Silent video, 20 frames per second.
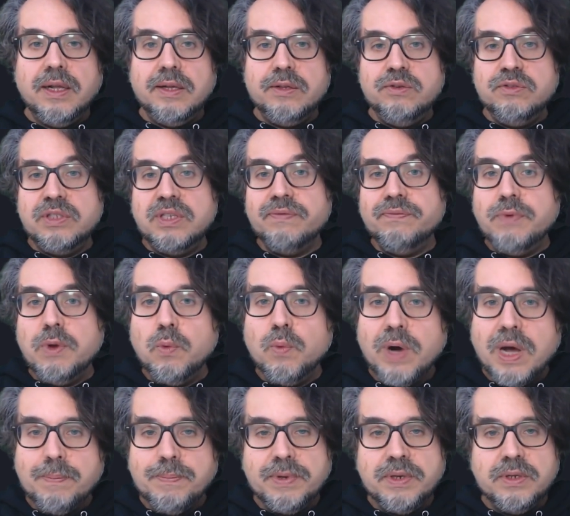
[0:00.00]
using
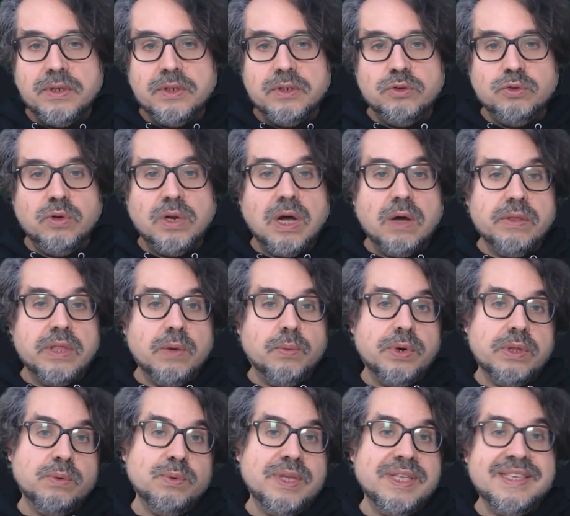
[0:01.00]
VWAP to how they
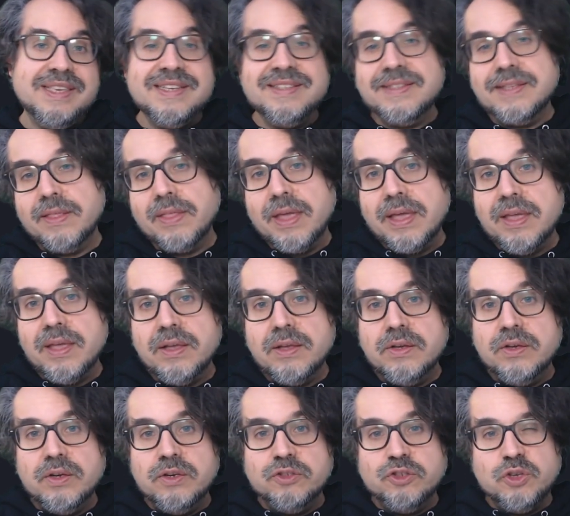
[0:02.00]
were doing yesterday,
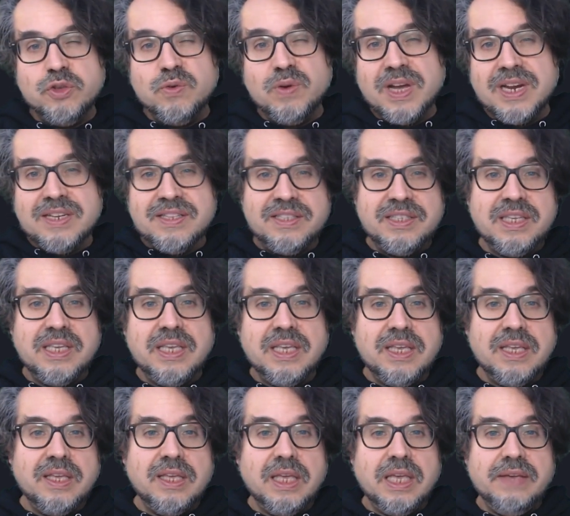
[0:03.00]
so you can
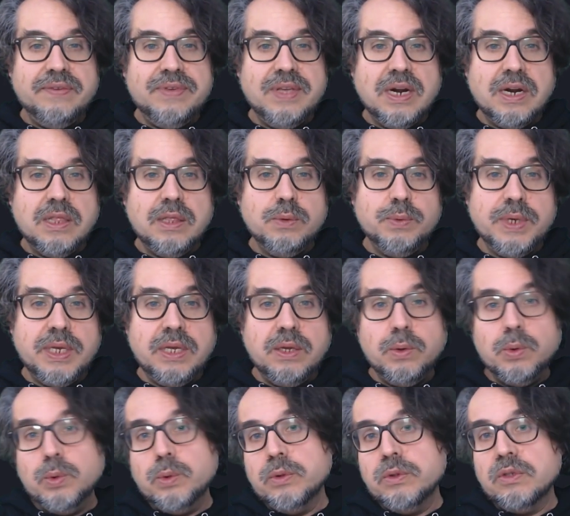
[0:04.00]
see if you are
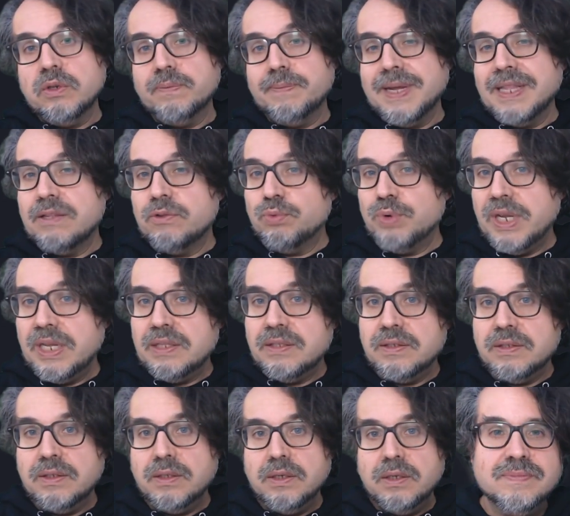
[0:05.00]
doing good or bad
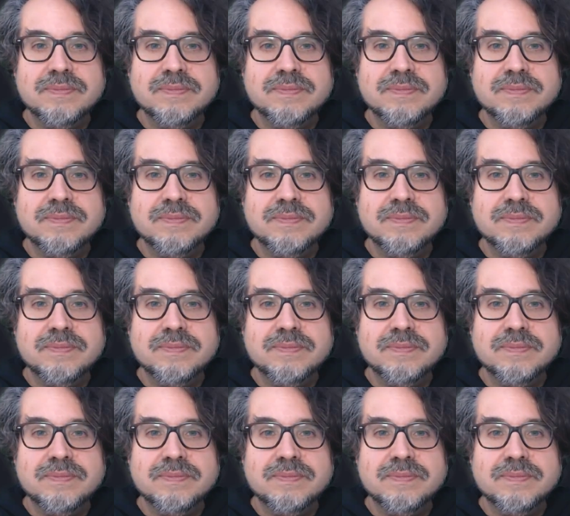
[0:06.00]
trades.